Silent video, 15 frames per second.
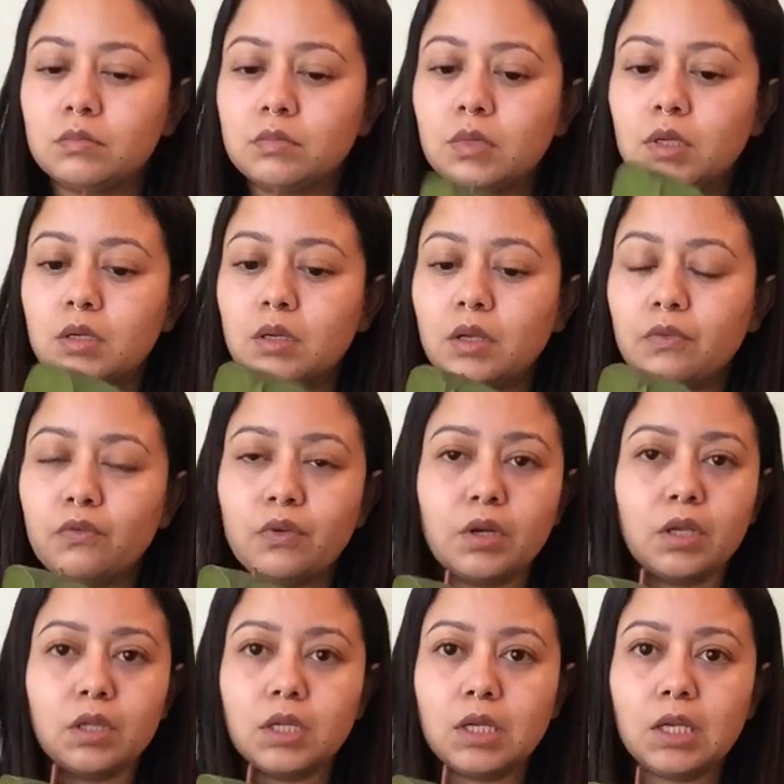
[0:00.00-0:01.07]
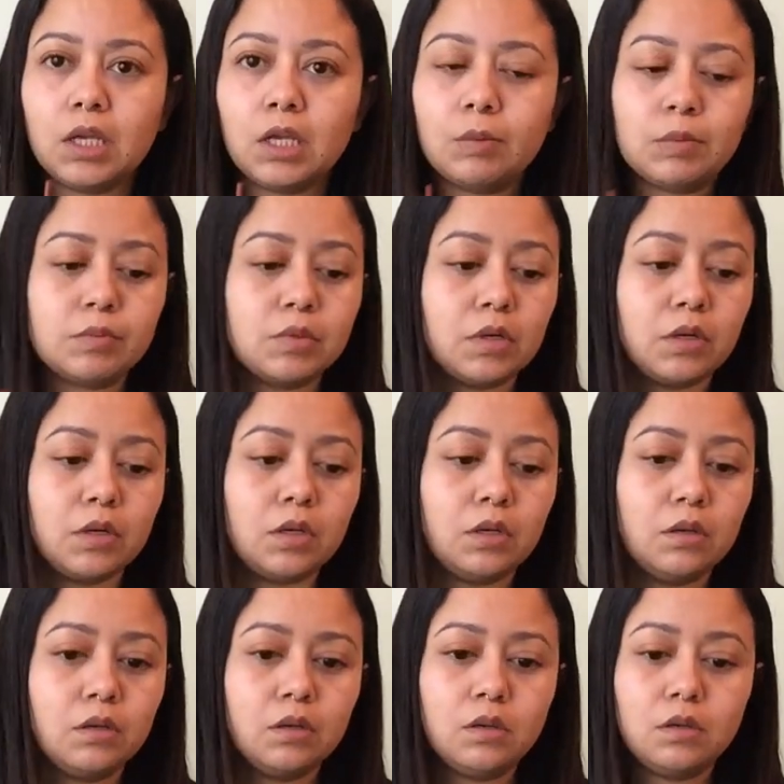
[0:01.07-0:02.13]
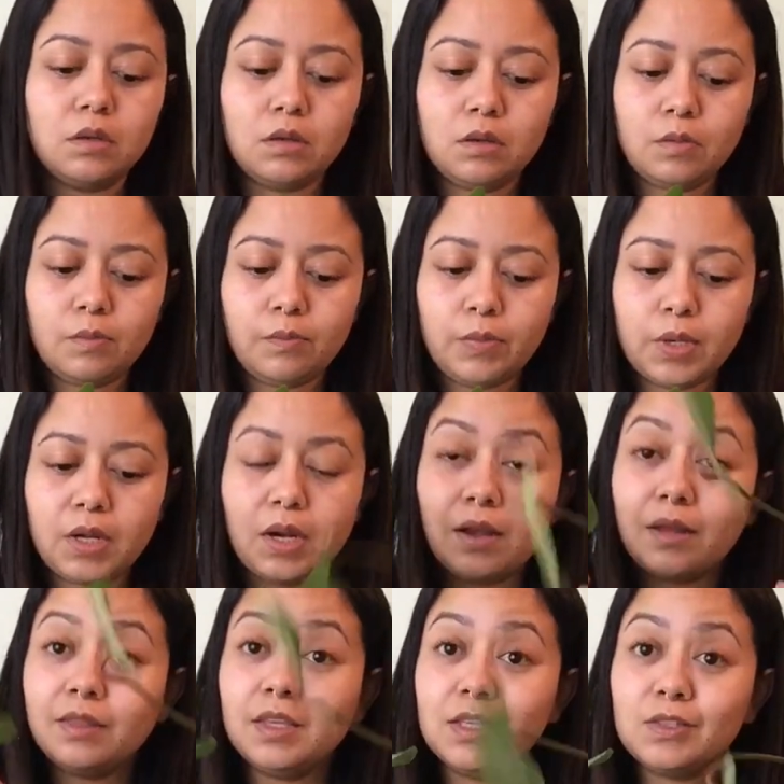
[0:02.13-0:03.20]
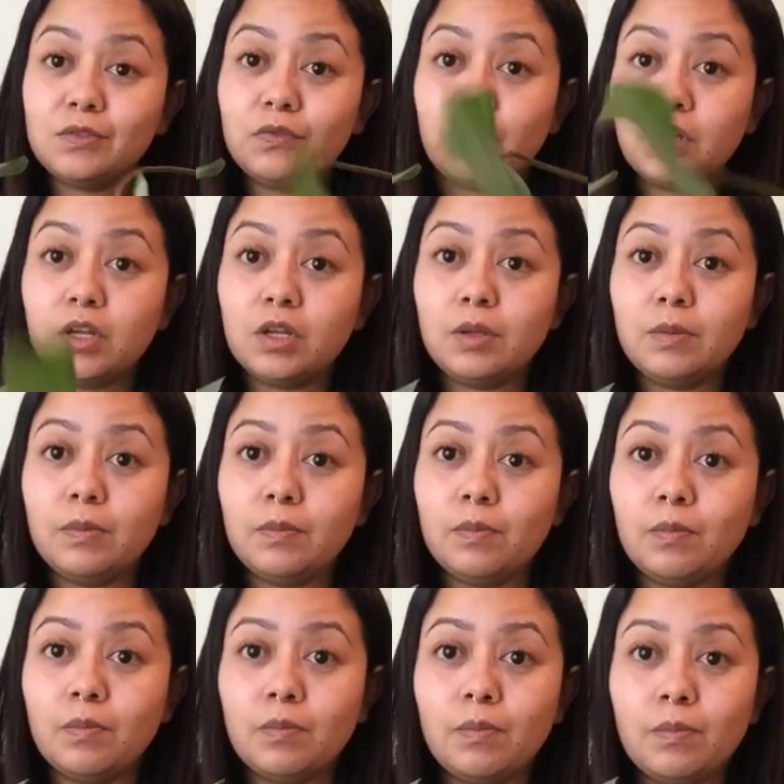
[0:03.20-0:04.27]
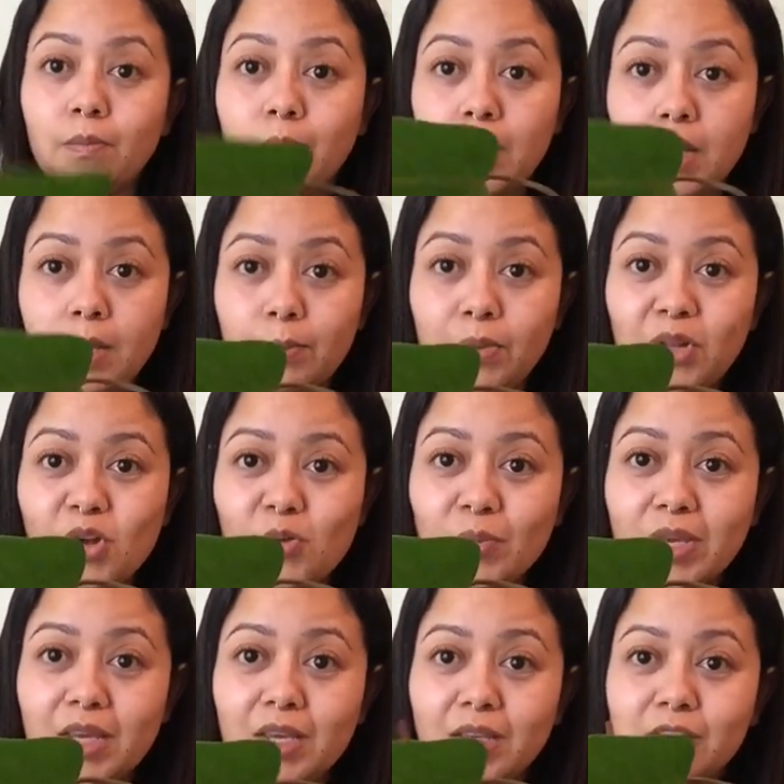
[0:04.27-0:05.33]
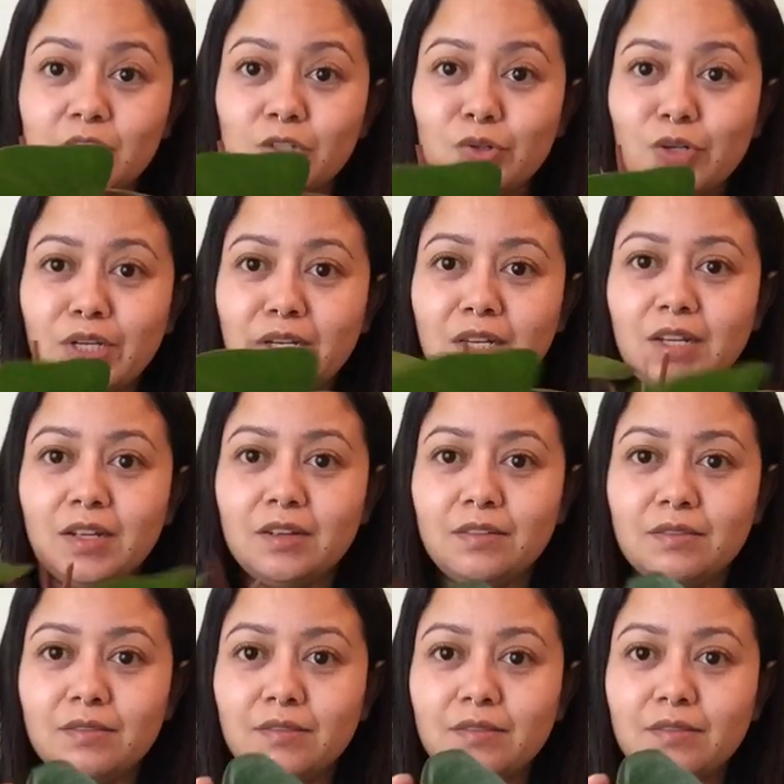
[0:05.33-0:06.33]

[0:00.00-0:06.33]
I forget the name. I'm sorry. But I got these from my Plomy, Sharina.